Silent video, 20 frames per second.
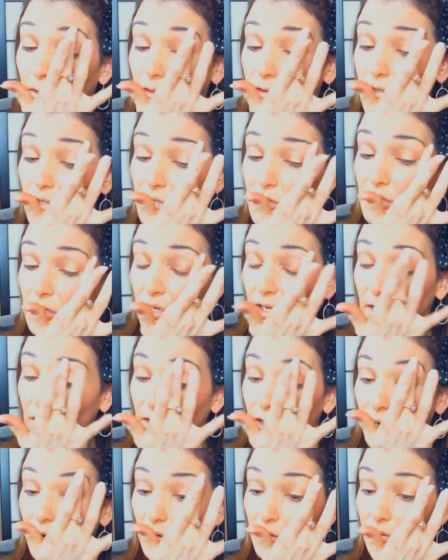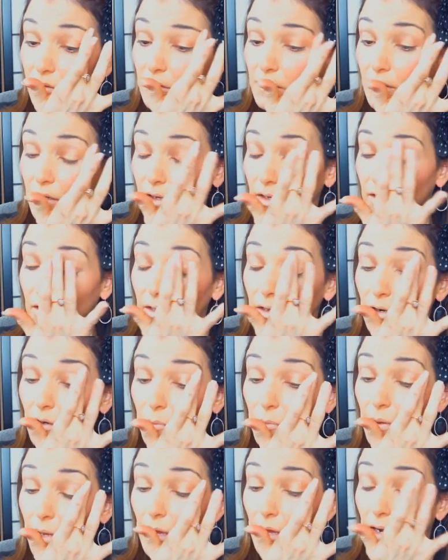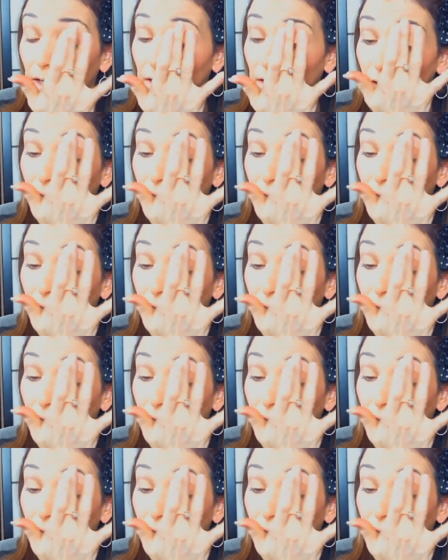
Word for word: just to get a little bit